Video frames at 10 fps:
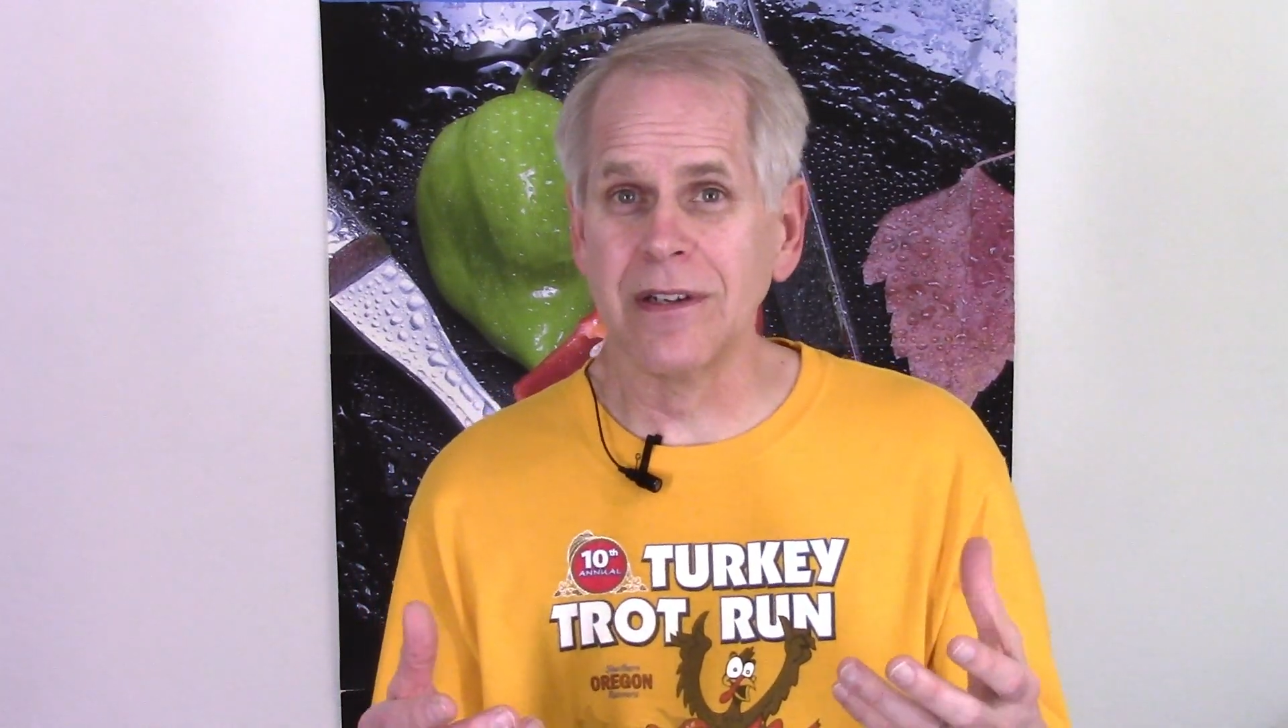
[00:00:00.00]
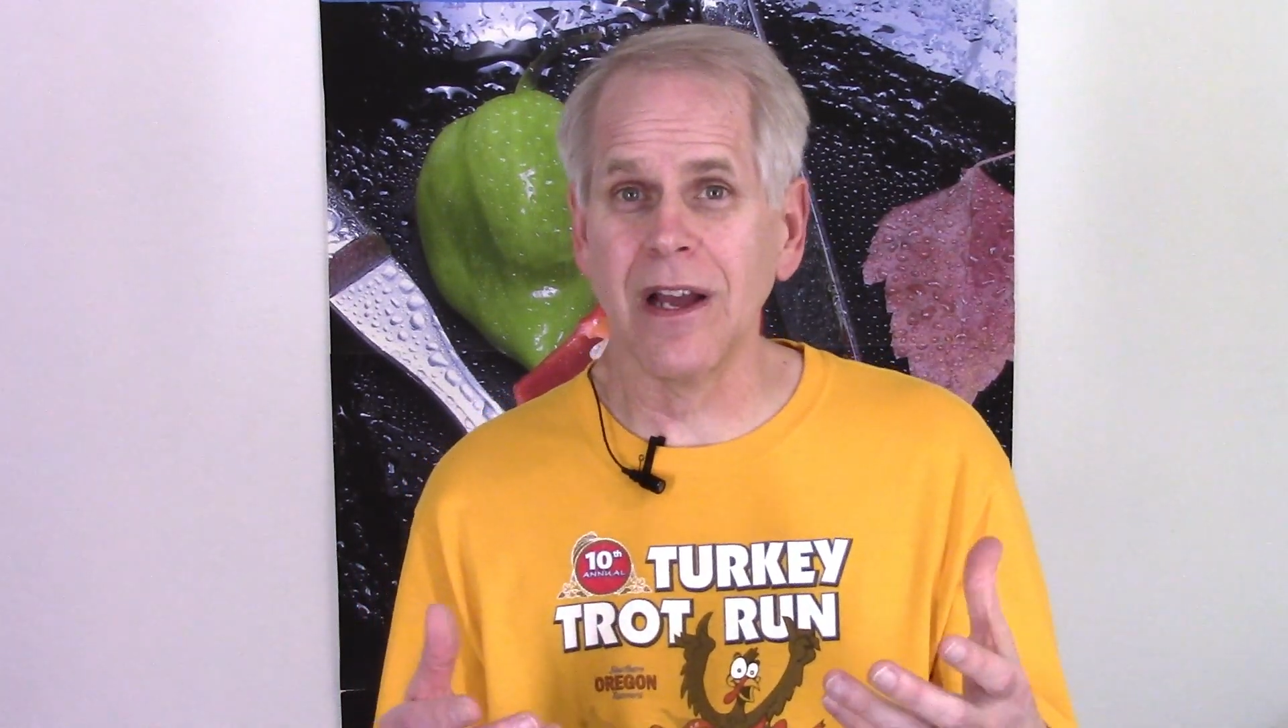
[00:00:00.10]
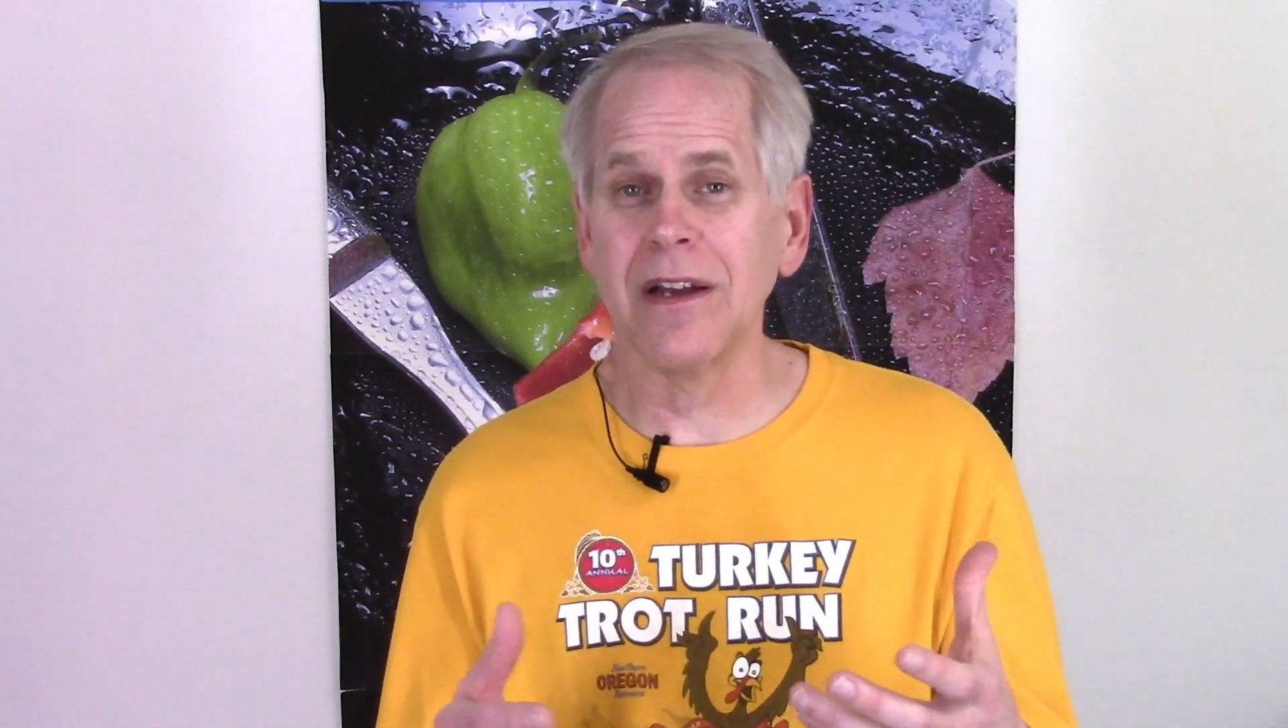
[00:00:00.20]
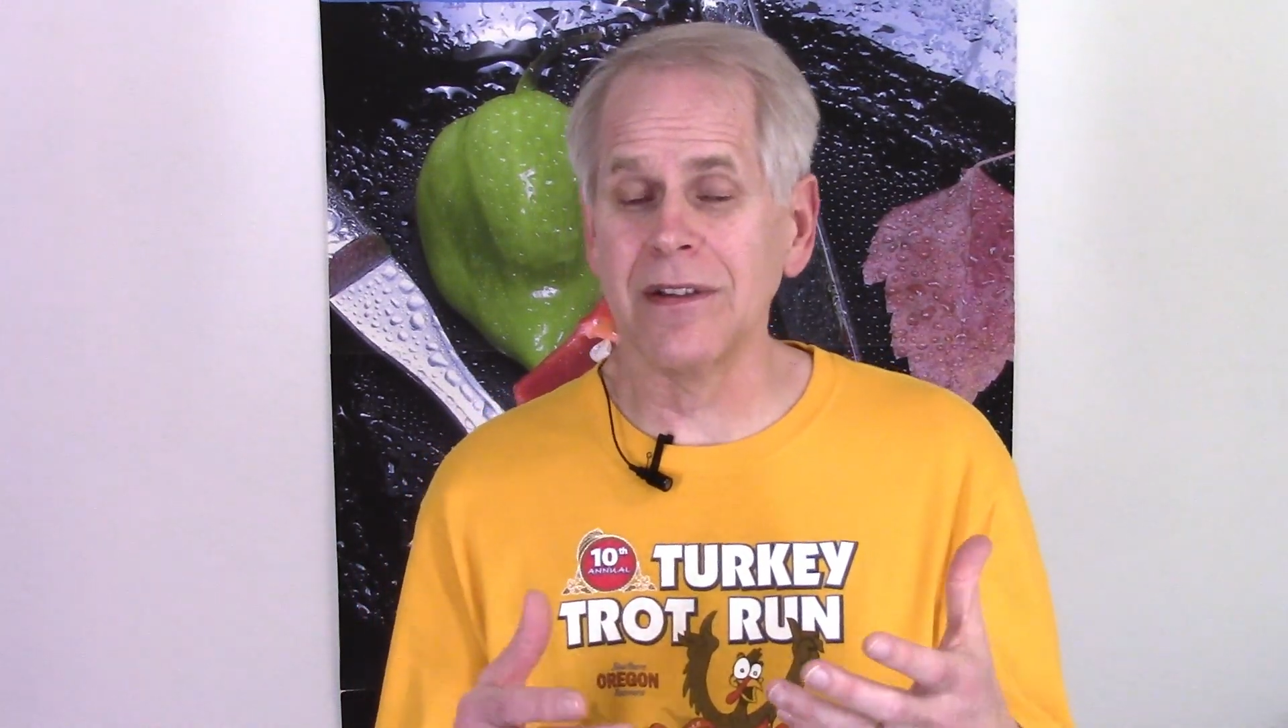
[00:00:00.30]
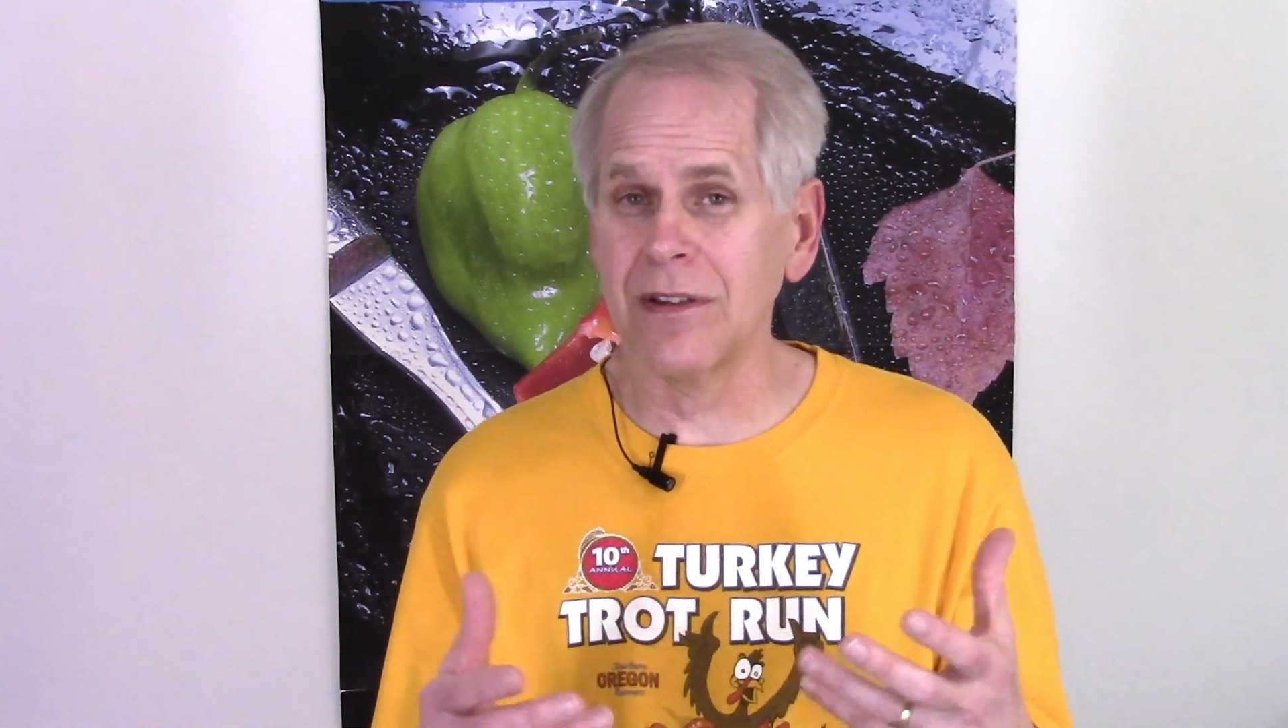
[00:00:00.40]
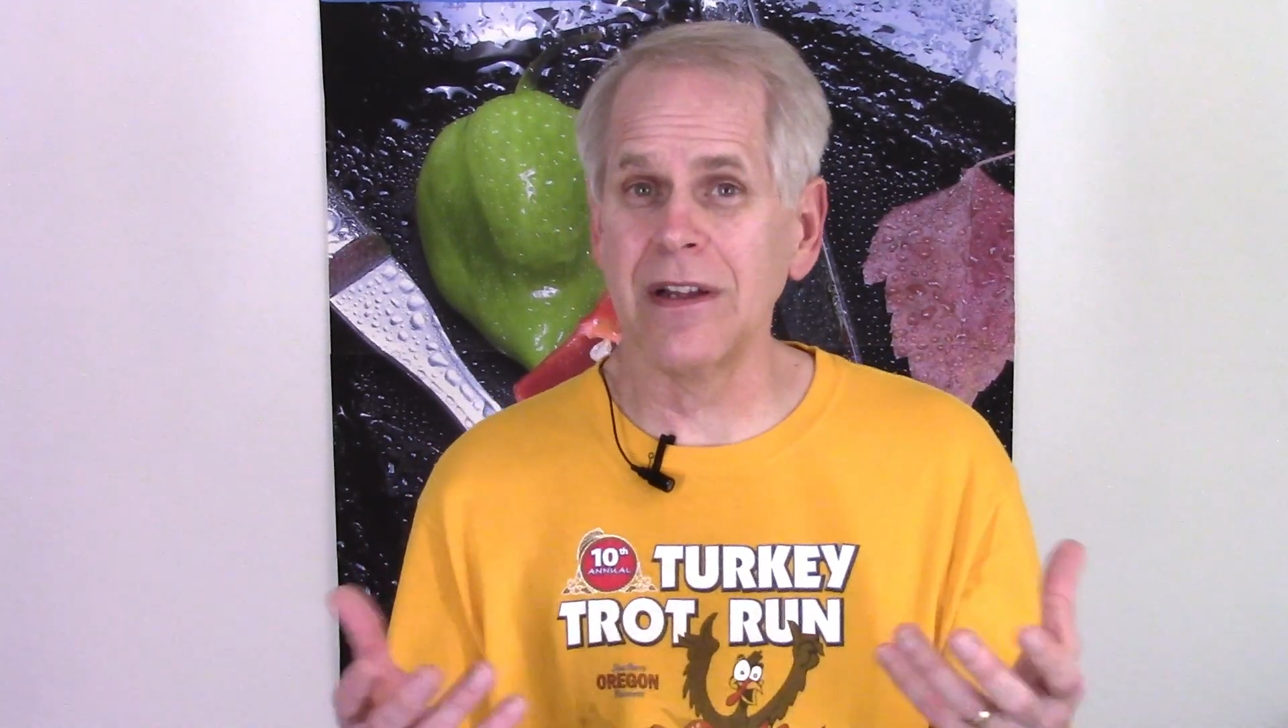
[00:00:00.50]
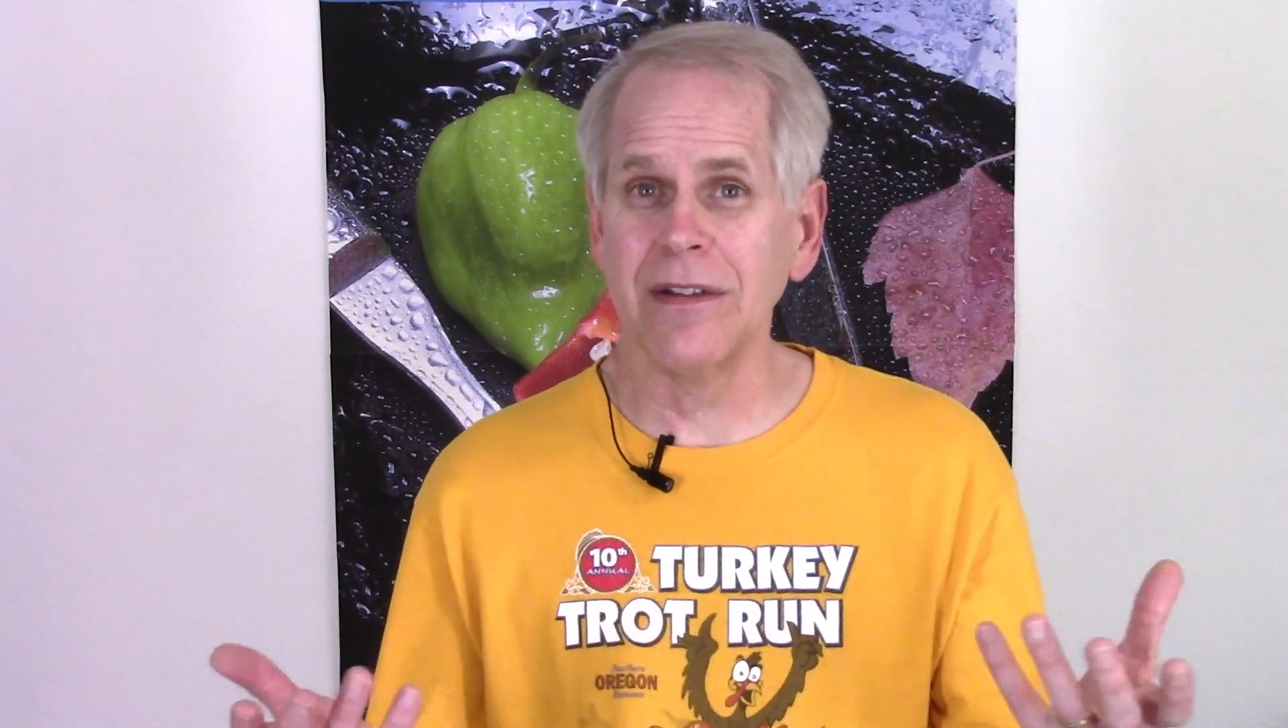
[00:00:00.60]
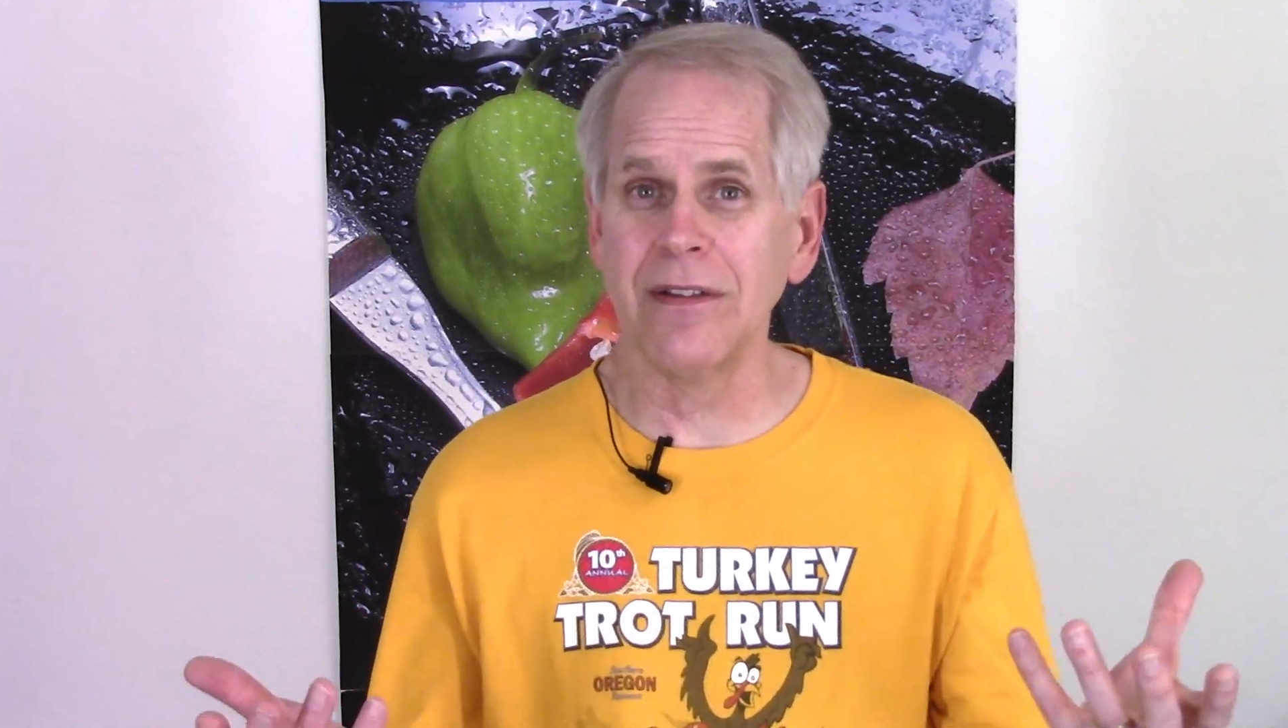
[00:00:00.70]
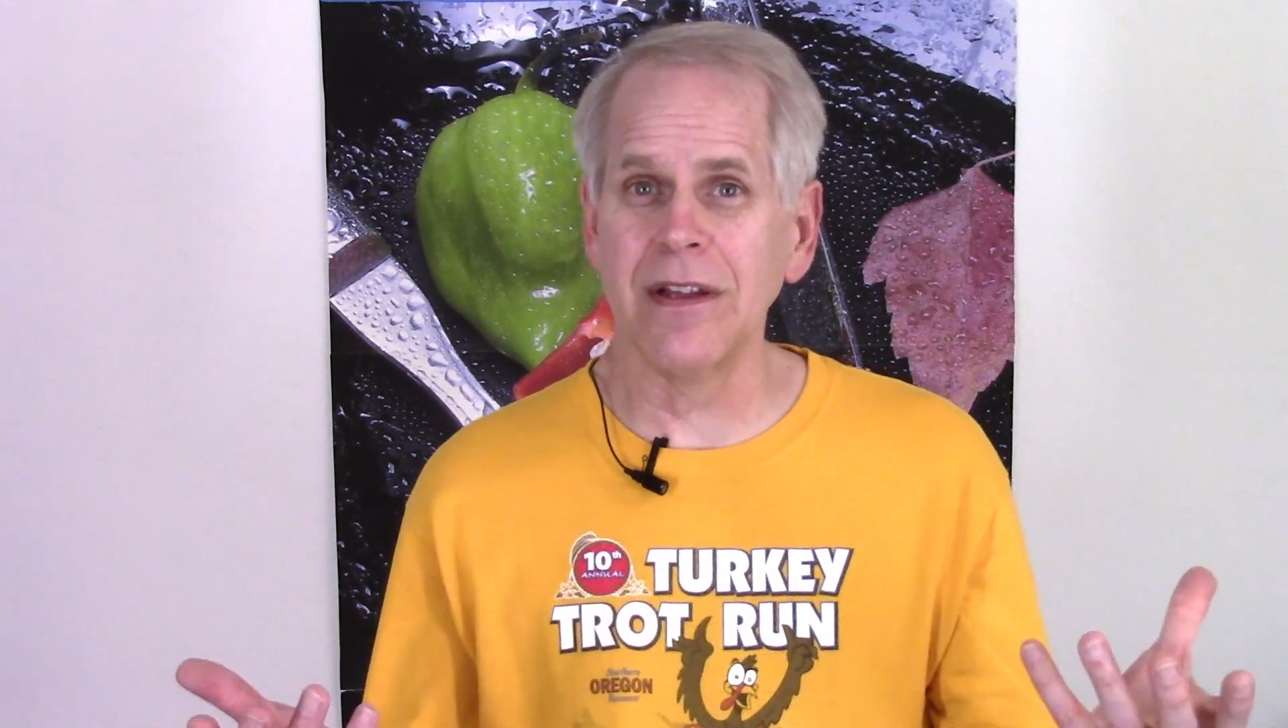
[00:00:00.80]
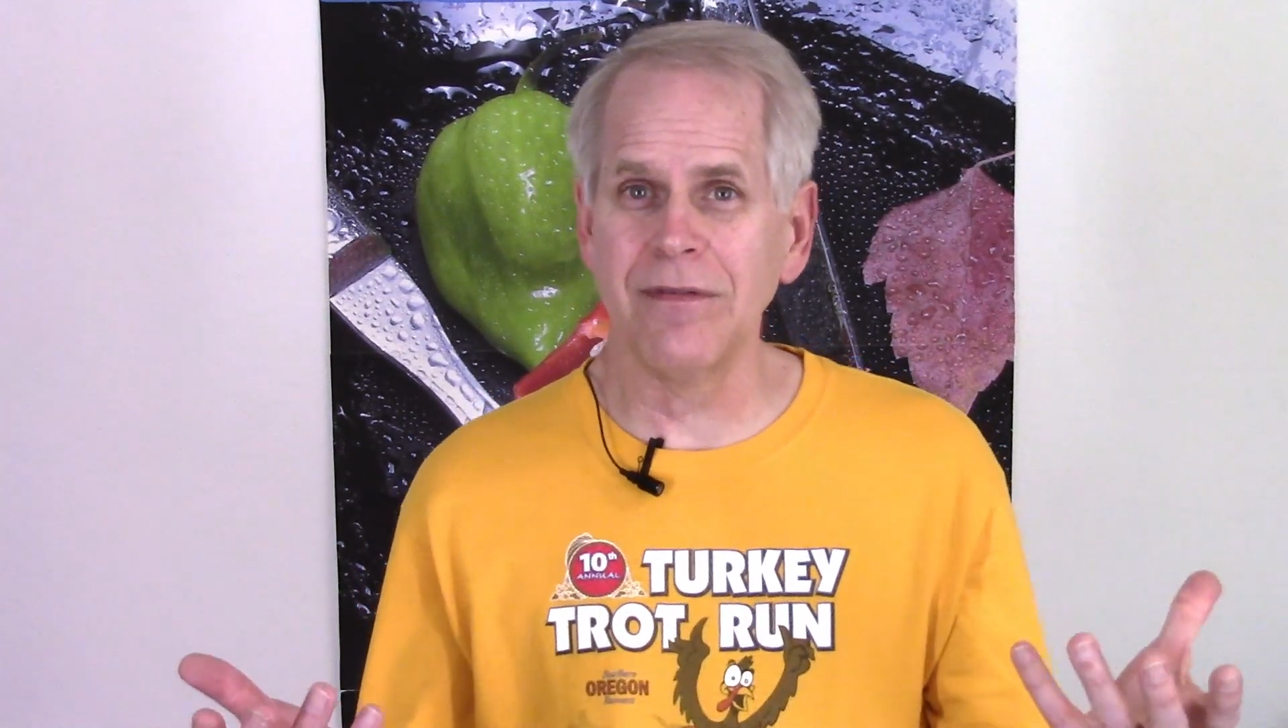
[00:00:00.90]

the